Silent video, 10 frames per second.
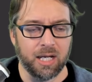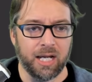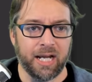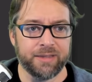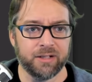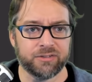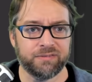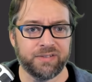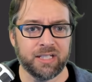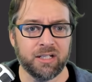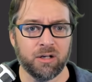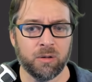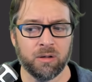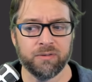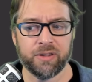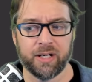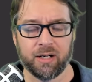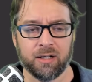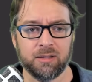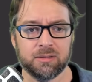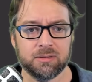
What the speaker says: And there's a video over there